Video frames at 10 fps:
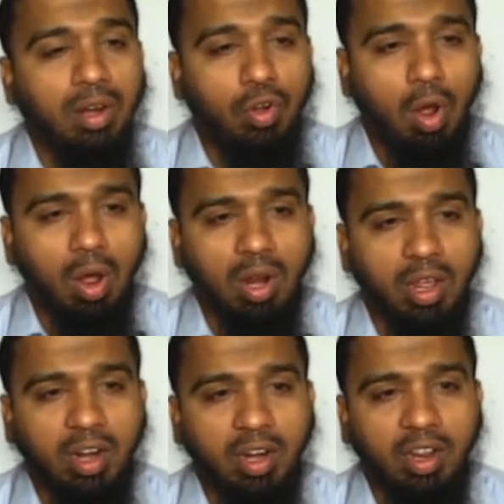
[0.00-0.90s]

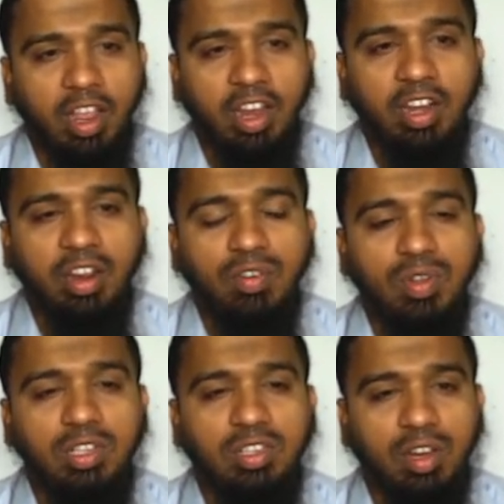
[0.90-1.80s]
Dollar
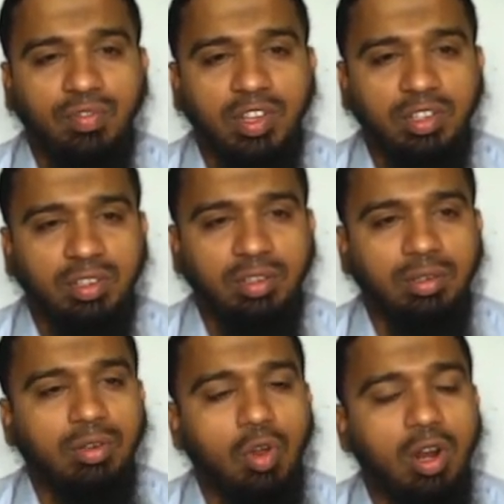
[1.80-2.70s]
interval service,
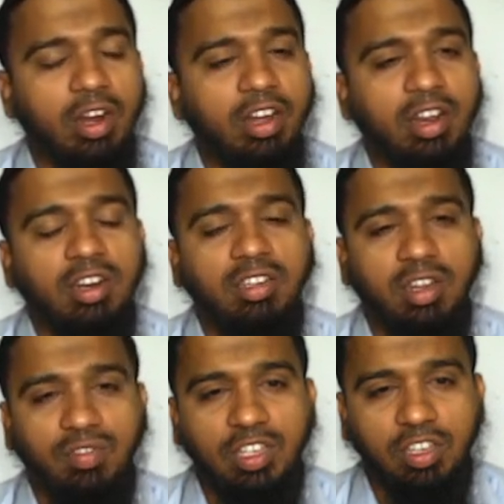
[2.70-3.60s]
dollar internal
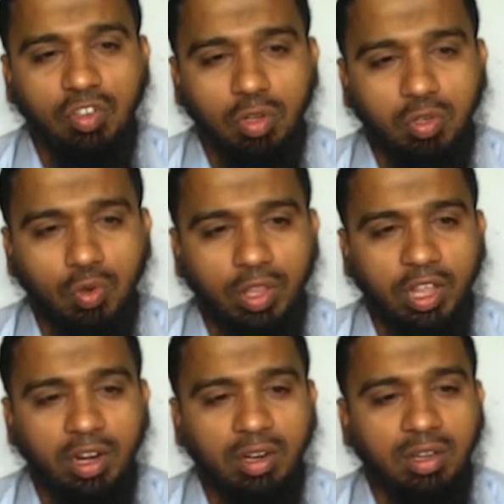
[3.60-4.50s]
service is also
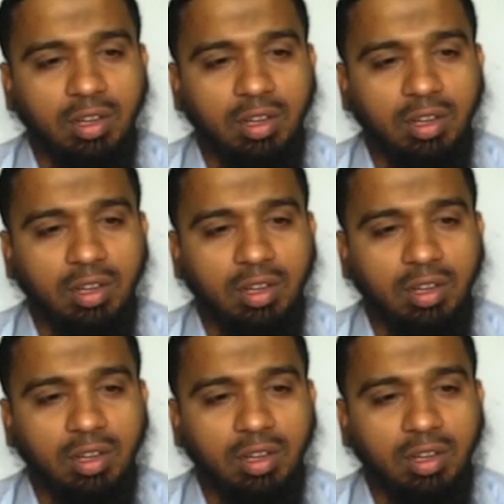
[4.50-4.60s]
there.